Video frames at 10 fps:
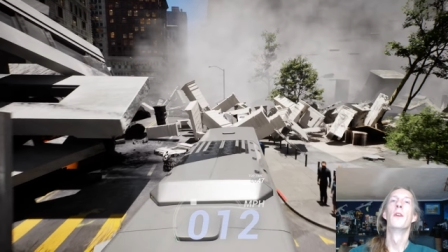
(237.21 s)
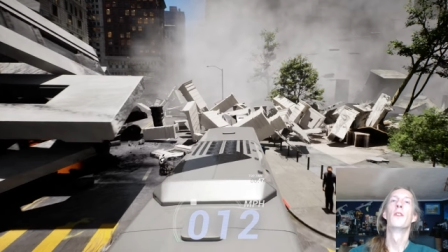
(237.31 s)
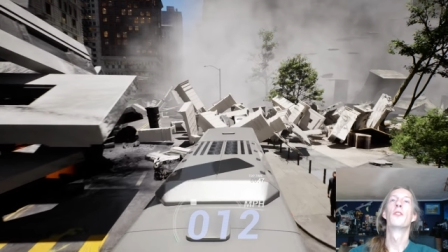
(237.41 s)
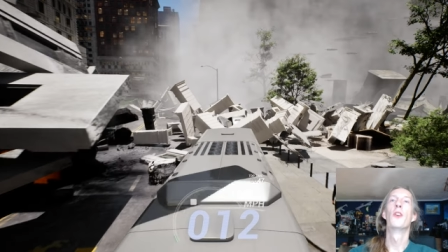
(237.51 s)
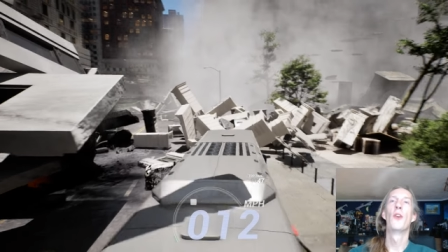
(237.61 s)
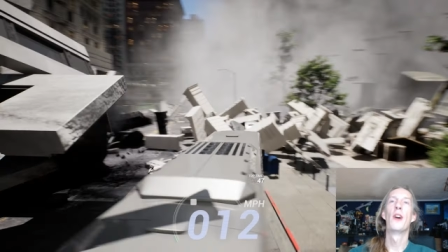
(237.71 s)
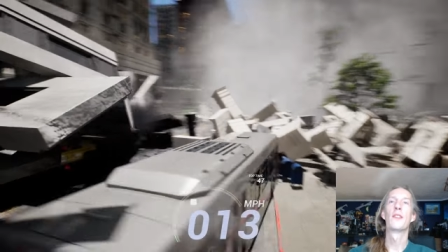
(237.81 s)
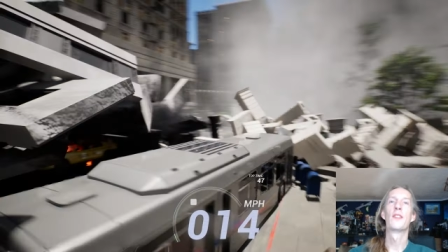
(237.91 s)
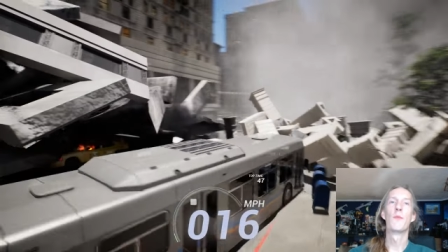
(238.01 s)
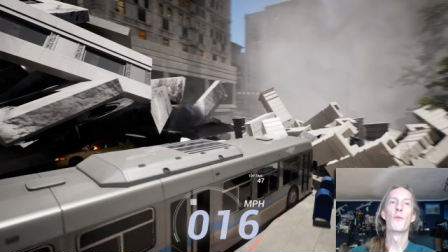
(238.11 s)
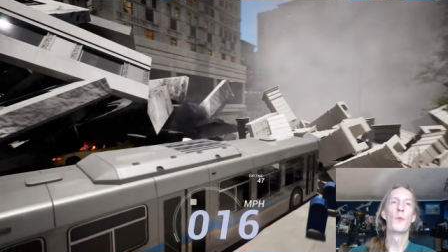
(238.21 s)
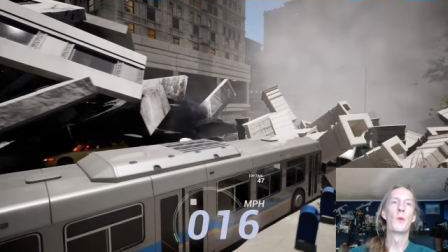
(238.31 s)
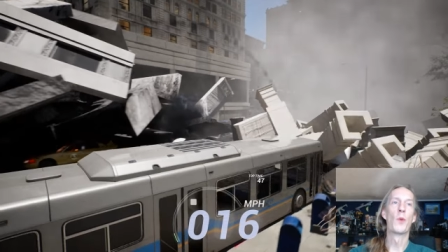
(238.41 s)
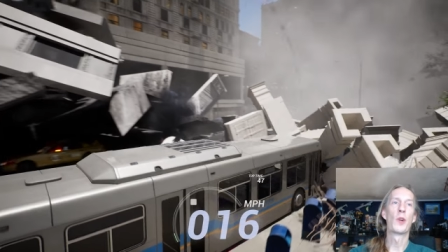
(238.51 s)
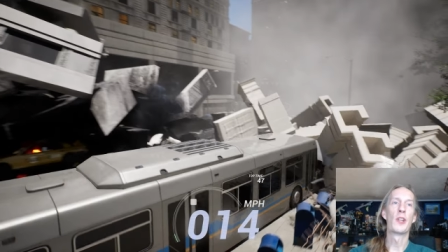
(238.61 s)
So that's something we'll
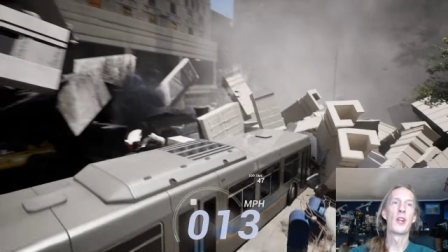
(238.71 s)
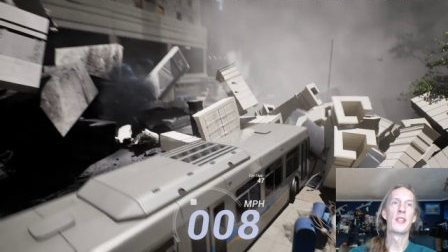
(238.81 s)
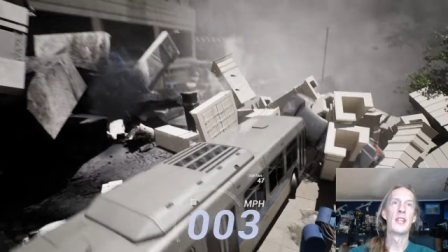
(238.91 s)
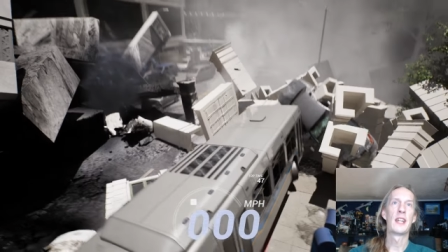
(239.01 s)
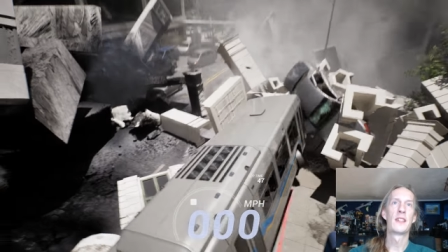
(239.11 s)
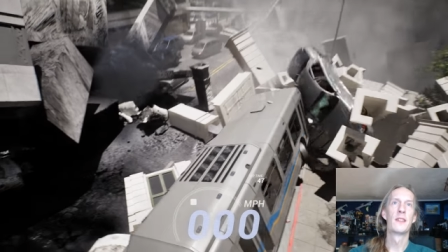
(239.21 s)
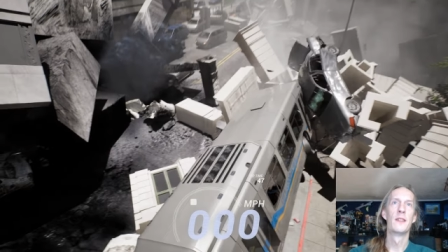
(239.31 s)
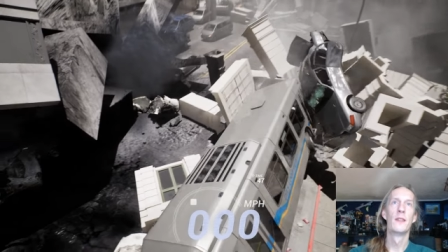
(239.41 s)
be working on next.